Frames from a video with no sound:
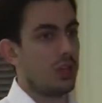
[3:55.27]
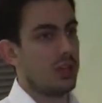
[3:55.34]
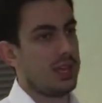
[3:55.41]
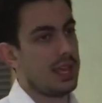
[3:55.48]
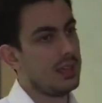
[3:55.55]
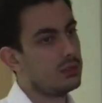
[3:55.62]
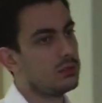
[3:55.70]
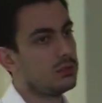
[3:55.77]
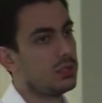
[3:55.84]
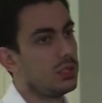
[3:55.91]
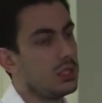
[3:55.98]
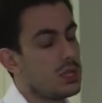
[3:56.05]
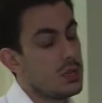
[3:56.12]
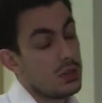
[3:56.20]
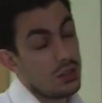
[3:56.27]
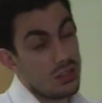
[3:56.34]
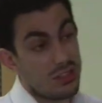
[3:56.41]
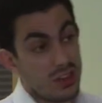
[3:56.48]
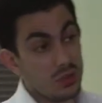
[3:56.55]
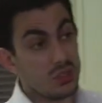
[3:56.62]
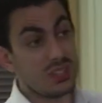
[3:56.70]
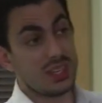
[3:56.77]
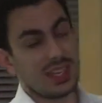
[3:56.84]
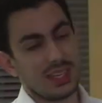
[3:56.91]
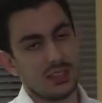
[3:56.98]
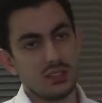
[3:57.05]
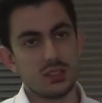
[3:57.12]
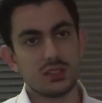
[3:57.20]
learning? Those
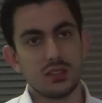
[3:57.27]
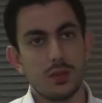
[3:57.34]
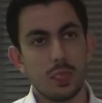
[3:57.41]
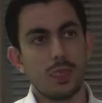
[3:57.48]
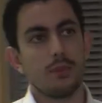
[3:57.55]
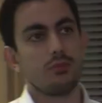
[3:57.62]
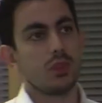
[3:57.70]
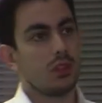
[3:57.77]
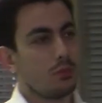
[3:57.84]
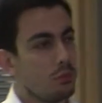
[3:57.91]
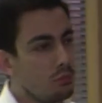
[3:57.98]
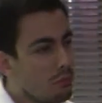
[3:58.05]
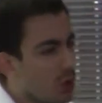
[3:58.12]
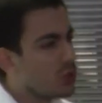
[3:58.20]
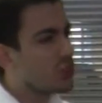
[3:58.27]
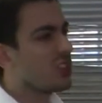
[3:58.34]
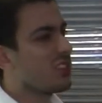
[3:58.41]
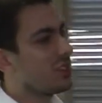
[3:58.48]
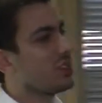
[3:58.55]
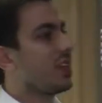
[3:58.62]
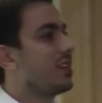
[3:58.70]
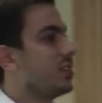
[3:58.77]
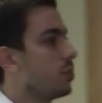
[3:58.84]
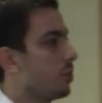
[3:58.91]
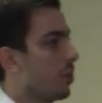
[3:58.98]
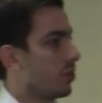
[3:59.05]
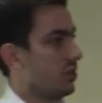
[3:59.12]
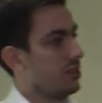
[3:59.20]
things, most of the studies were
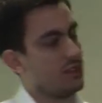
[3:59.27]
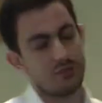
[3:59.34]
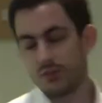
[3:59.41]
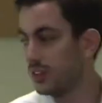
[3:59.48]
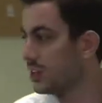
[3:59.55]
positive.